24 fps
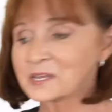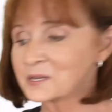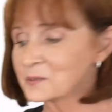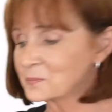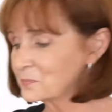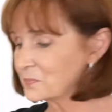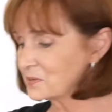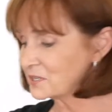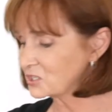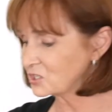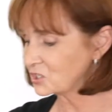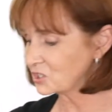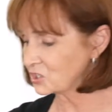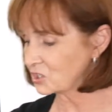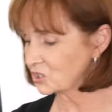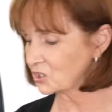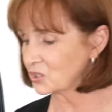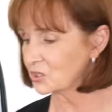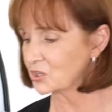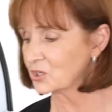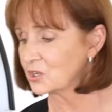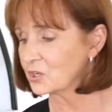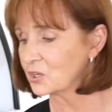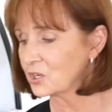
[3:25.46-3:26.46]
and be
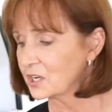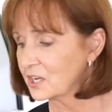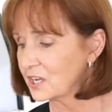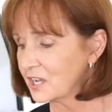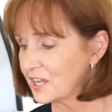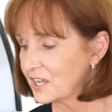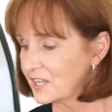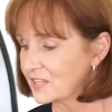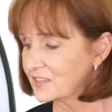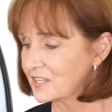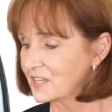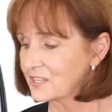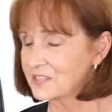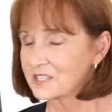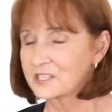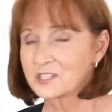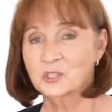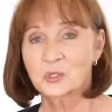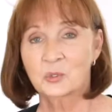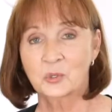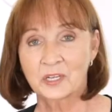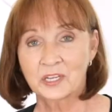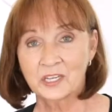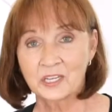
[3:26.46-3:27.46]
sure that this
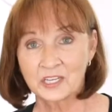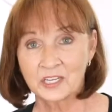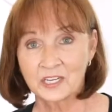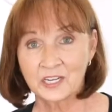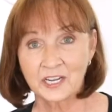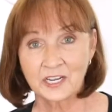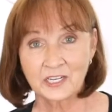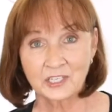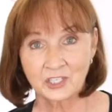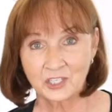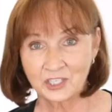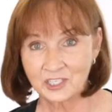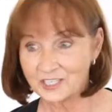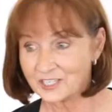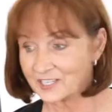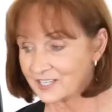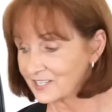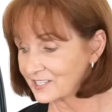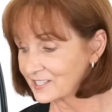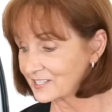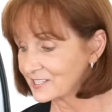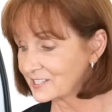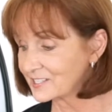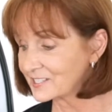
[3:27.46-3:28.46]
green connection
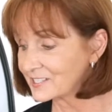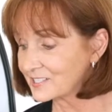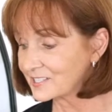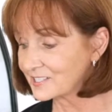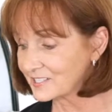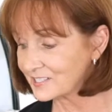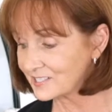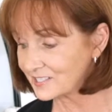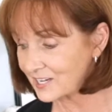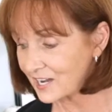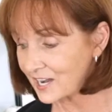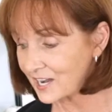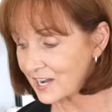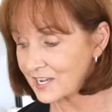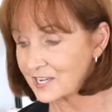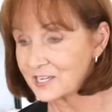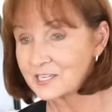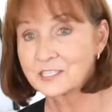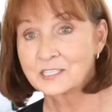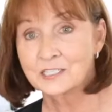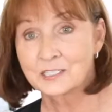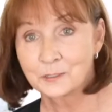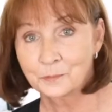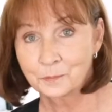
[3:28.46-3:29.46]
is
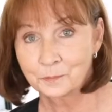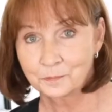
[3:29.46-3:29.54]
tight.